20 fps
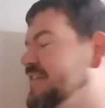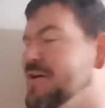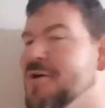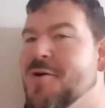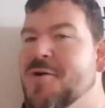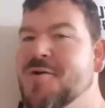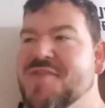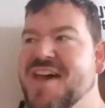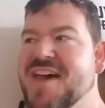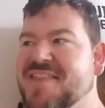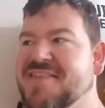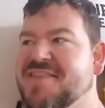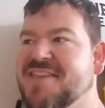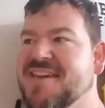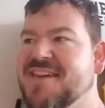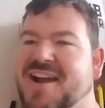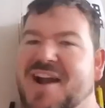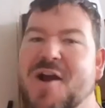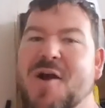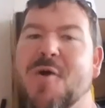throwing that
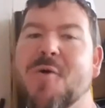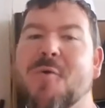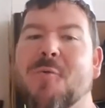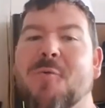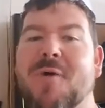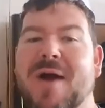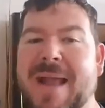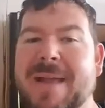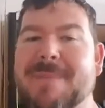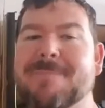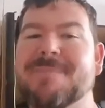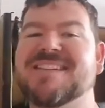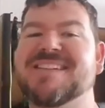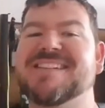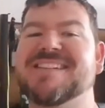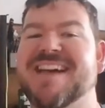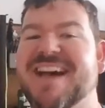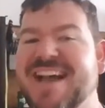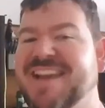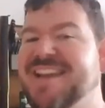thing right
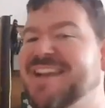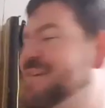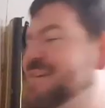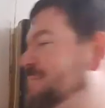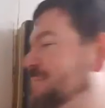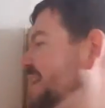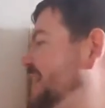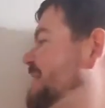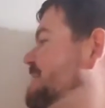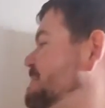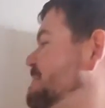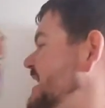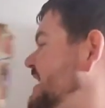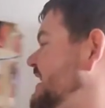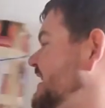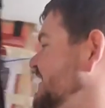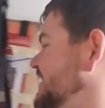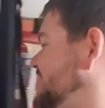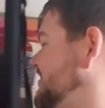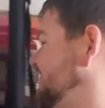beside him, like
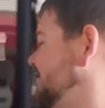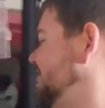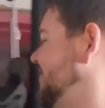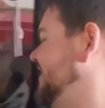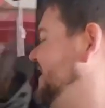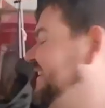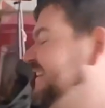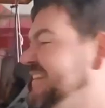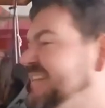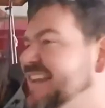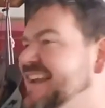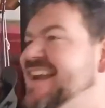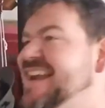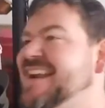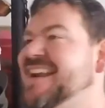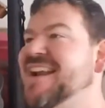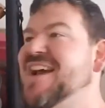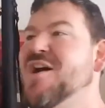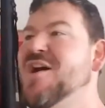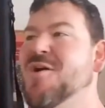making sure it
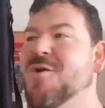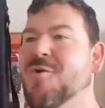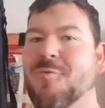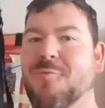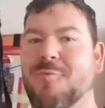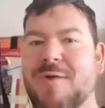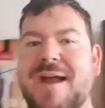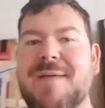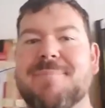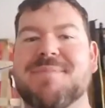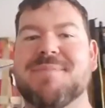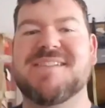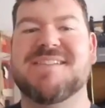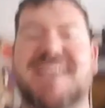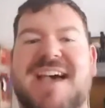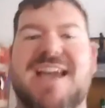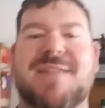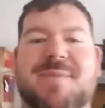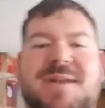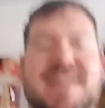landed right
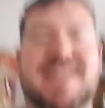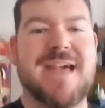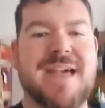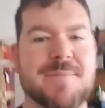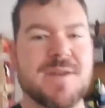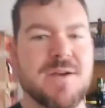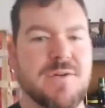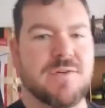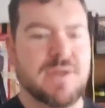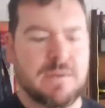beside him. And he kept going